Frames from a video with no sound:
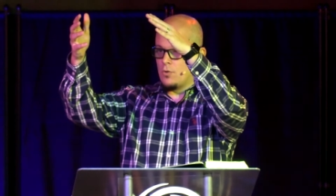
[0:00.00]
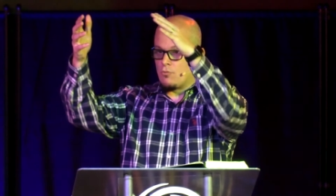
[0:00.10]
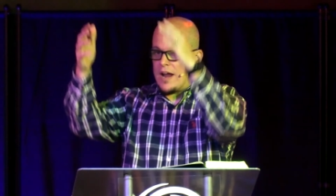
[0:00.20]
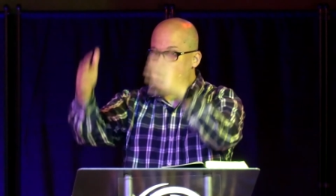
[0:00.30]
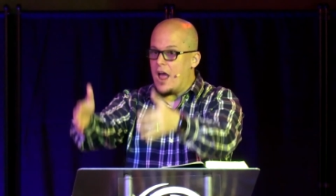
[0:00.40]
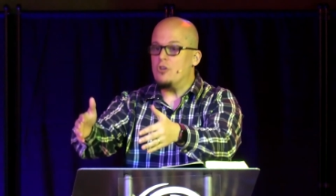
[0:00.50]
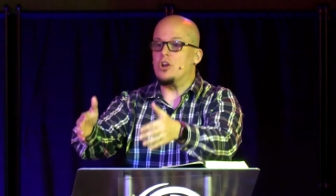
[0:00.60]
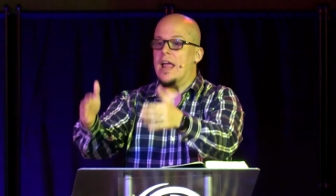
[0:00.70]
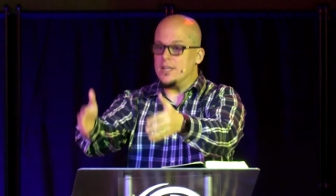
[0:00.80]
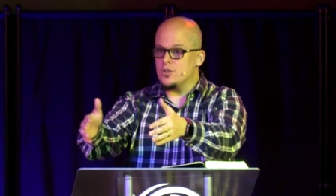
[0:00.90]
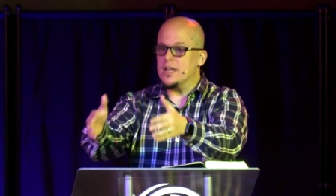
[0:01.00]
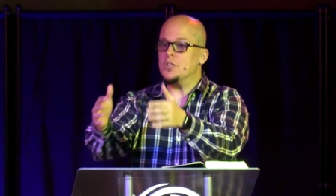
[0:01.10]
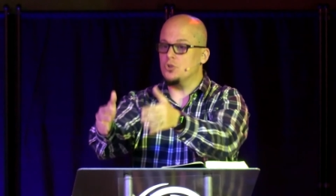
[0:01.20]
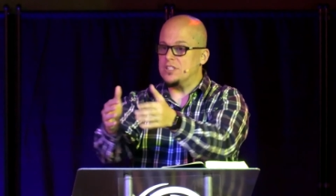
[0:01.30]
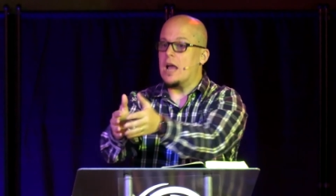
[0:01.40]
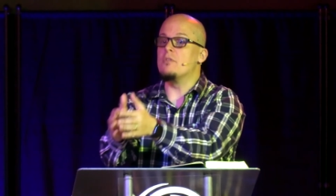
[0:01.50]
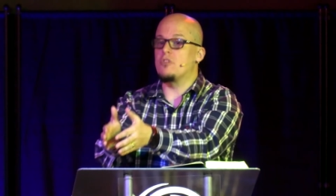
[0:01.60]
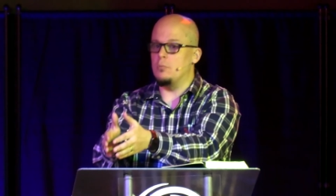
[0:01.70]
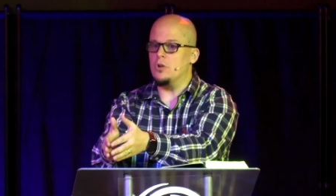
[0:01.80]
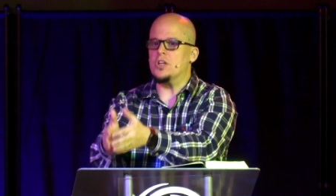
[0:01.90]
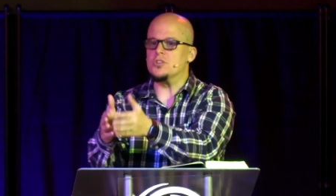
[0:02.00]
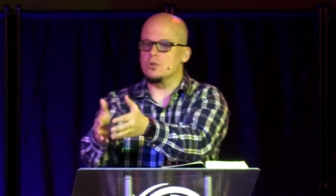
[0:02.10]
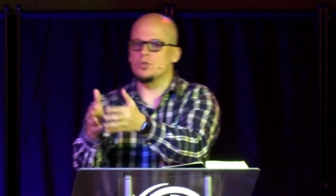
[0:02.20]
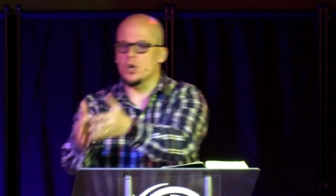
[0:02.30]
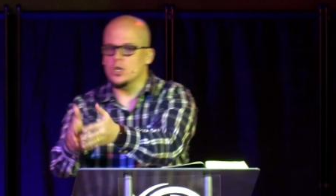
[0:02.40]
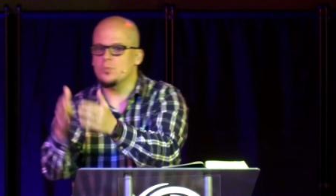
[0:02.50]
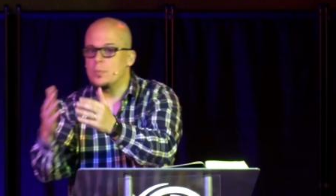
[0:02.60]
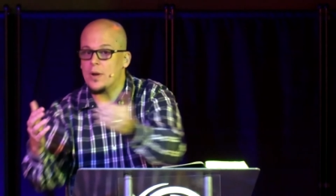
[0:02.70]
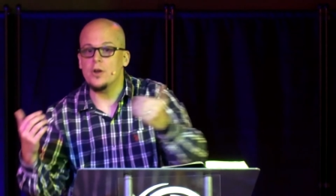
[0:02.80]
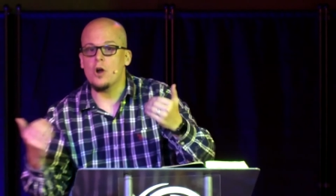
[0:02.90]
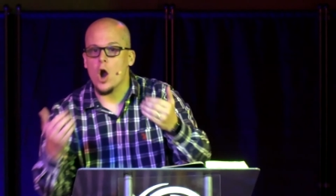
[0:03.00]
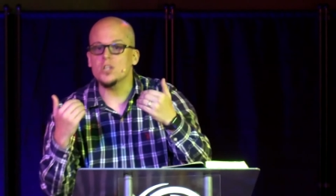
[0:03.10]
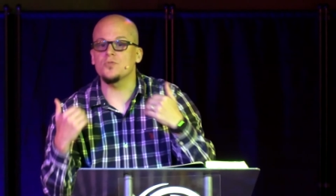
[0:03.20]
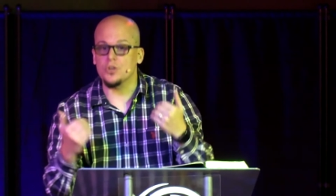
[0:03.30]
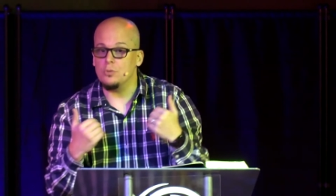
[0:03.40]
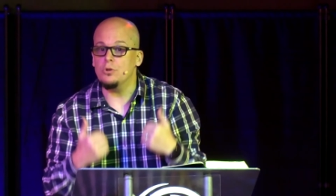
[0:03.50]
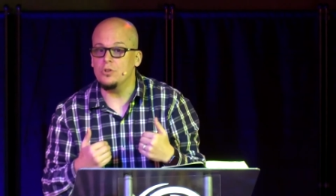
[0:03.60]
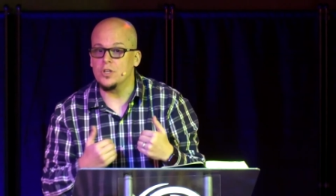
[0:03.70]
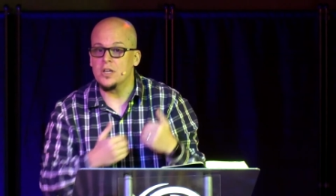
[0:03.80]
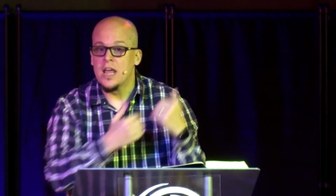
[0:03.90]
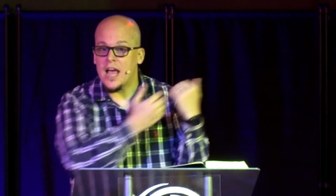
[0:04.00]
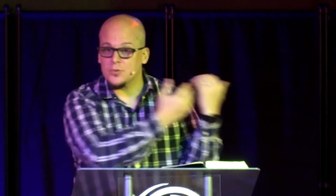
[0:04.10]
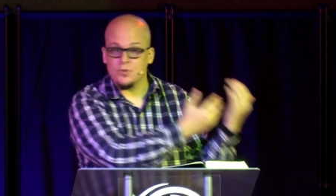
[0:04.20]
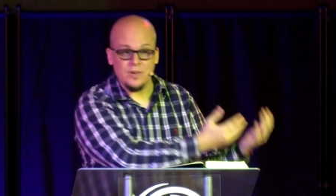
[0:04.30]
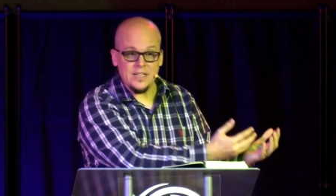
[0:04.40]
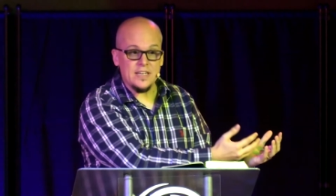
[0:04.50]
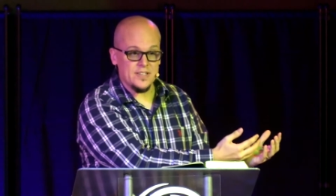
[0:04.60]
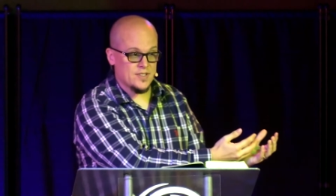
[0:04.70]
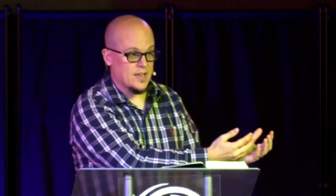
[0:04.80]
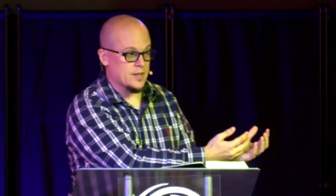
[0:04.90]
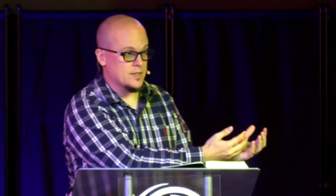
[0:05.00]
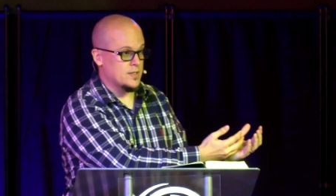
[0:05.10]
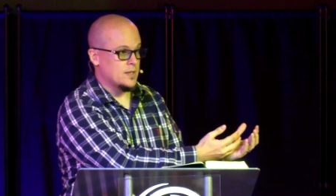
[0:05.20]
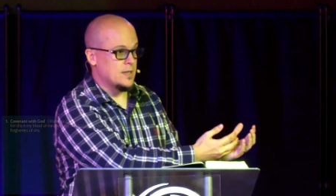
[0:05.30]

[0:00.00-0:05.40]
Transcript: Right now, you're entering into a time of communion. So church, prepare your hearts for communion as we read these things.